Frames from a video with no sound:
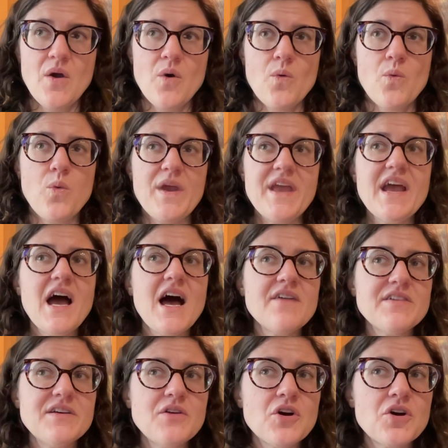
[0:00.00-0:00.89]
We
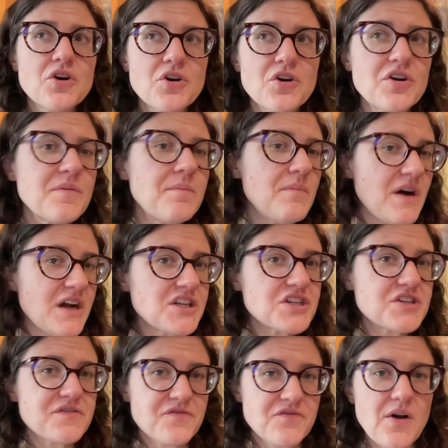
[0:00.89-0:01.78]
haven't heard
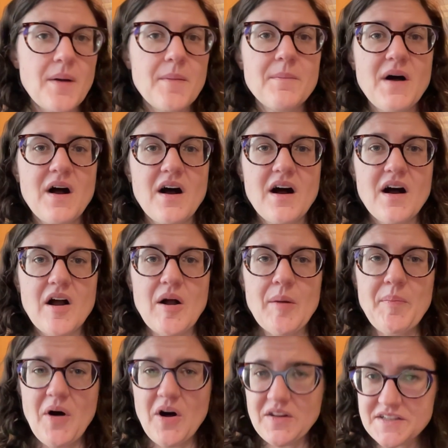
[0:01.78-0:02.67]
much from
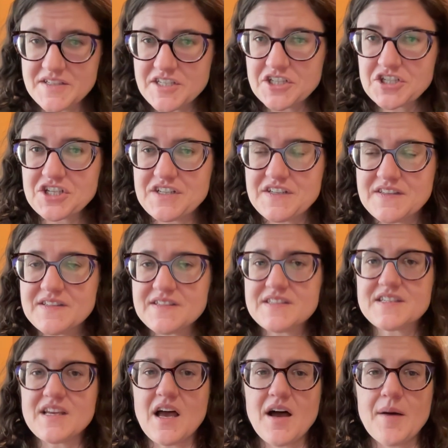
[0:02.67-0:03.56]

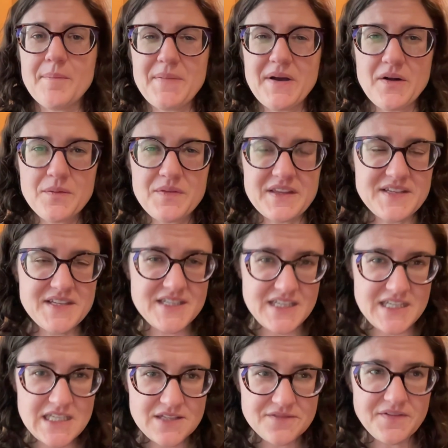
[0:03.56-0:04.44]
politicians about the
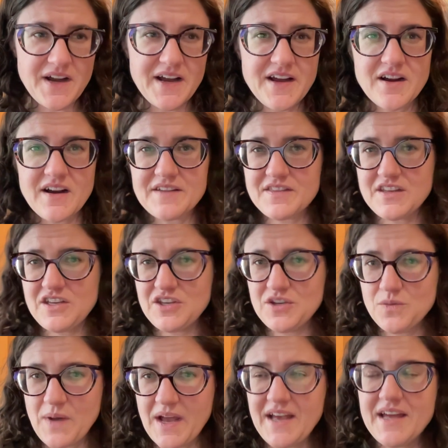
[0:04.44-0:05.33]
ceasefire at the
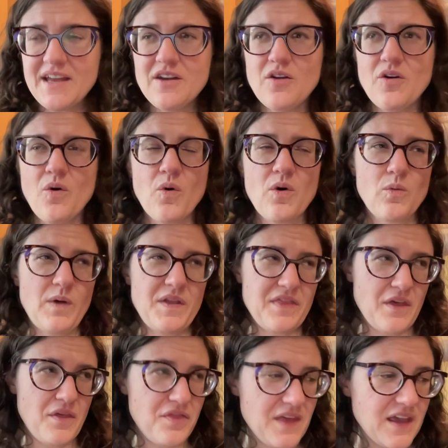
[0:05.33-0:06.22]
UN, or what
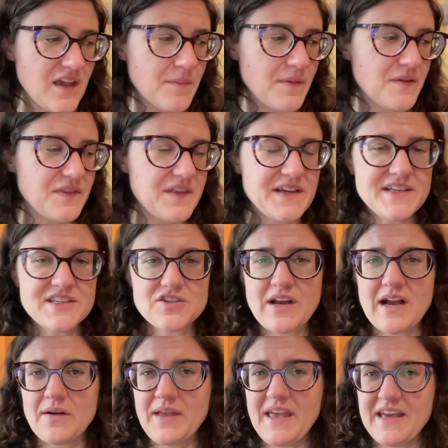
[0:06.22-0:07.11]
they think about this, or
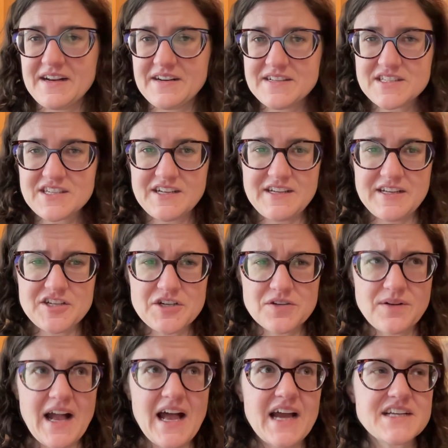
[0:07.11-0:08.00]
how Canada's going to
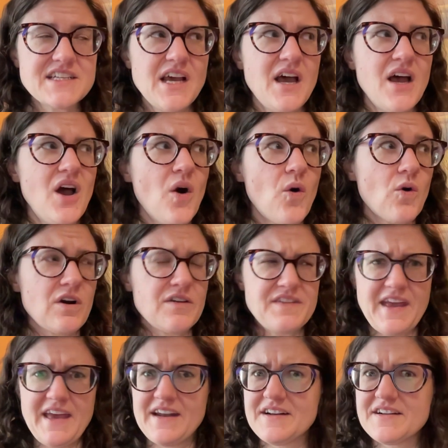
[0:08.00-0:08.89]
interact, or if
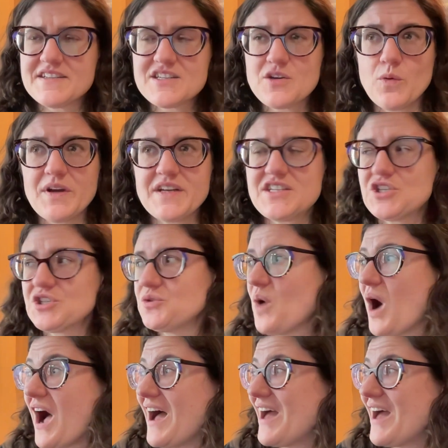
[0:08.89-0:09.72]
Canada's going to,